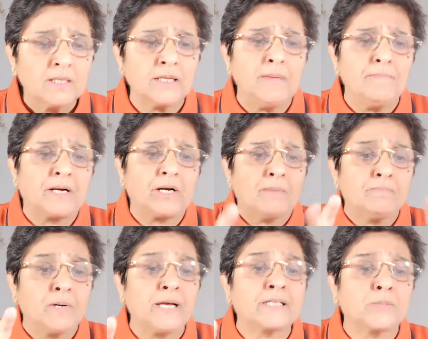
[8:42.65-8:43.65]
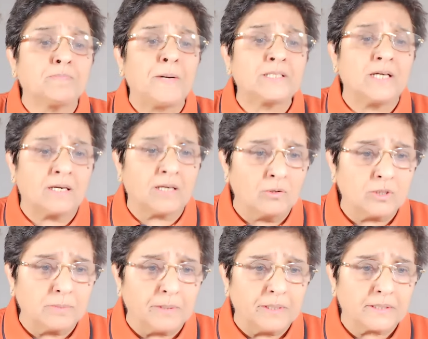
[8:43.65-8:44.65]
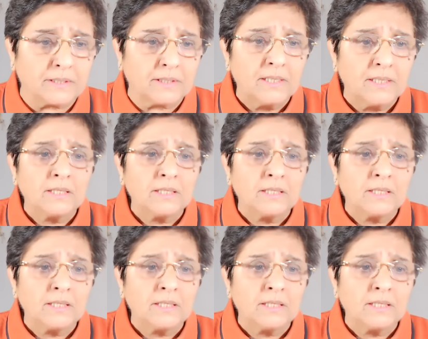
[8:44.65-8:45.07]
they become express accountability,